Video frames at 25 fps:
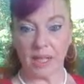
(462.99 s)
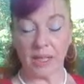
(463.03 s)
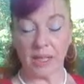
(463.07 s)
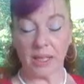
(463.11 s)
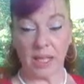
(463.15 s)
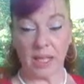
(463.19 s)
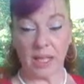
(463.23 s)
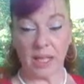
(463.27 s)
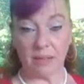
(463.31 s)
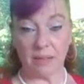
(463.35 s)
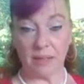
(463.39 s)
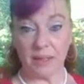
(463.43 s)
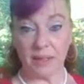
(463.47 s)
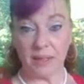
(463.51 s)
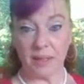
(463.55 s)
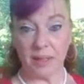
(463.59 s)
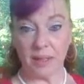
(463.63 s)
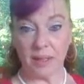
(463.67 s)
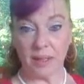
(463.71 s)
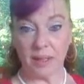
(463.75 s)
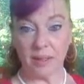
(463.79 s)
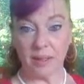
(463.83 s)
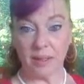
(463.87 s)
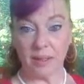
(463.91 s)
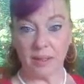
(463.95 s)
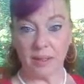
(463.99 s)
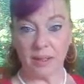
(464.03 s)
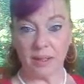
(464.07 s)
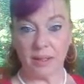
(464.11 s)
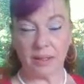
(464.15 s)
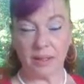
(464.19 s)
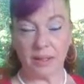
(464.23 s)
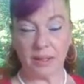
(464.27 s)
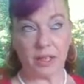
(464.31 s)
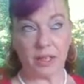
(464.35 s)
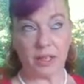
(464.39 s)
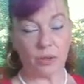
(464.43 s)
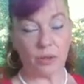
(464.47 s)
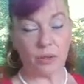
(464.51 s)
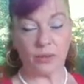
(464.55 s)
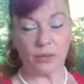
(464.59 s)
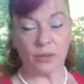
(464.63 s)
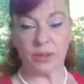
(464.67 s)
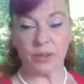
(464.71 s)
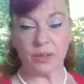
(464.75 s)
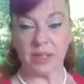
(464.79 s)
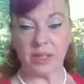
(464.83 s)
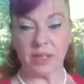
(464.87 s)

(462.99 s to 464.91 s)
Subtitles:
love, the universe